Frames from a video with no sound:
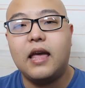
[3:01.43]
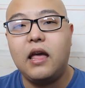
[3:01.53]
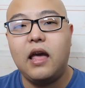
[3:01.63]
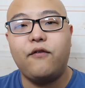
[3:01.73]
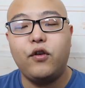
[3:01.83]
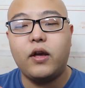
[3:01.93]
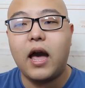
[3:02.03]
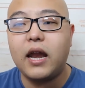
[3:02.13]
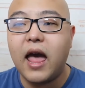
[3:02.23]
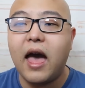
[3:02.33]
if you
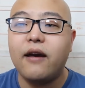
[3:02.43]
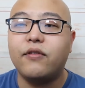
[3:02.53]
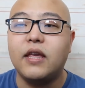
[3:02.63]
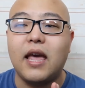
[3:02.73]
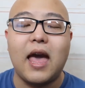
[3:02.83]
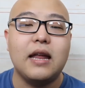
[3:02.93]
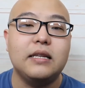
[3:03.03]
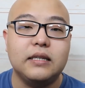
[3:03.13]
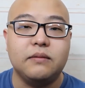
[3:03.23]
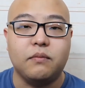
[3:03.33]
kind of have the
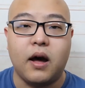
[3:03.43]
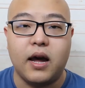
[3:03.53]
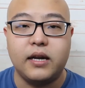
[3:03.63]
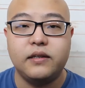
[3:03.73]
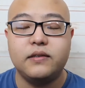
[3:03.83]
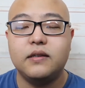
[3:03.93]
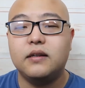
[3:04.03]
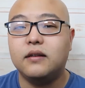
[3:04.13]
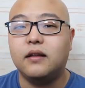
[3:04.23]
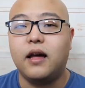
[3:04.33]
end in mind,
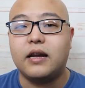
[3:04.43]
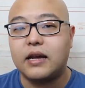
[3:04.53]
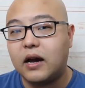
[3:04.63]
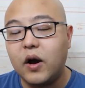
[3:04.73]
like,